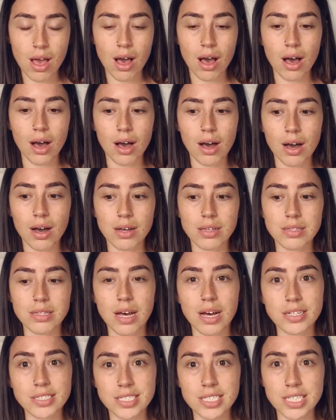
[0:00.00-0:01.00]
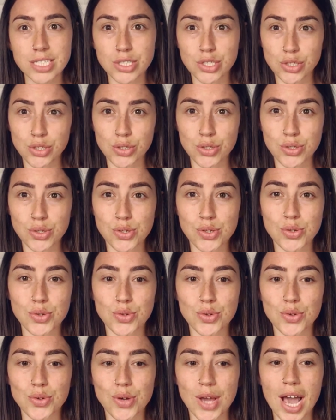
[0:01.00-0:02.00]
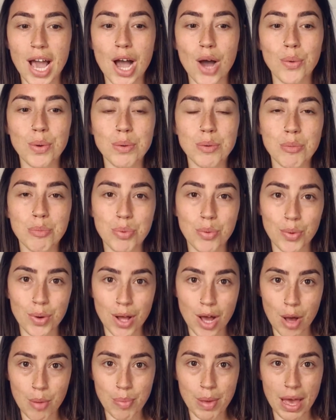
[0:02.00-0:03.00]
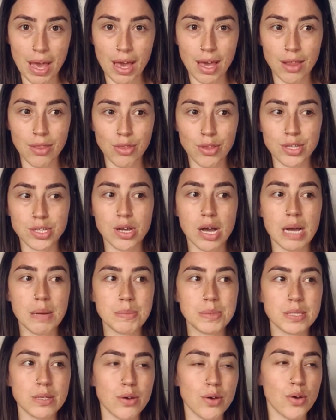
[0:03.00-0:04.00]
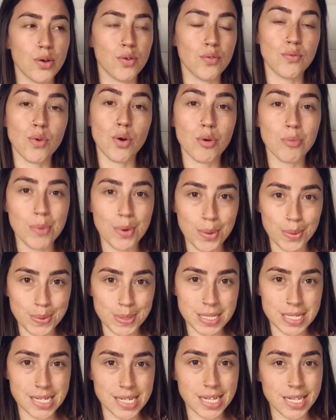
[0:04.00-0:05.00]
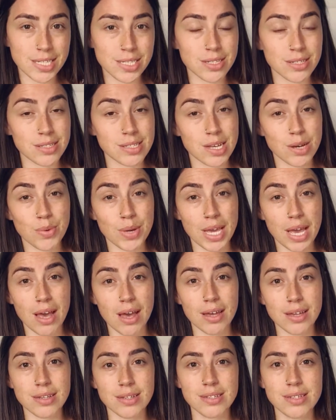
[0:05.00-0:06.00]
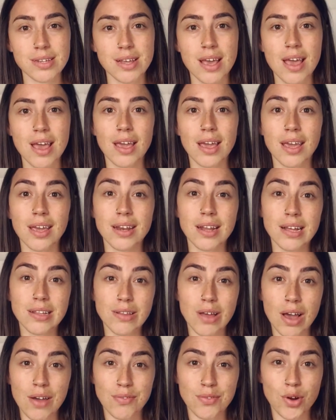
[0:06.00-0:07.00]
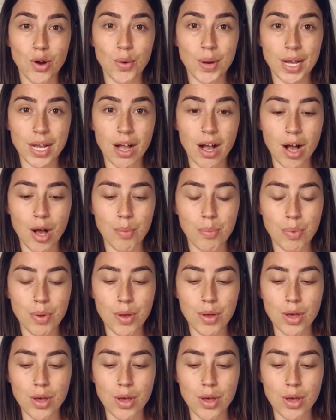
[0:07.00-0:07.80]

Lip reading: are largely due to how we were brought up and the types of role models and teachers that we had in our life growing up.